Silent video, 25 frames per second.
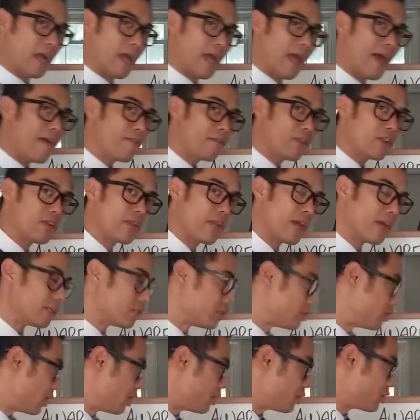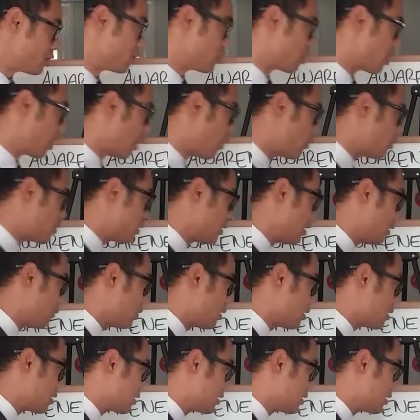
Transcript: after that gesture, I was able to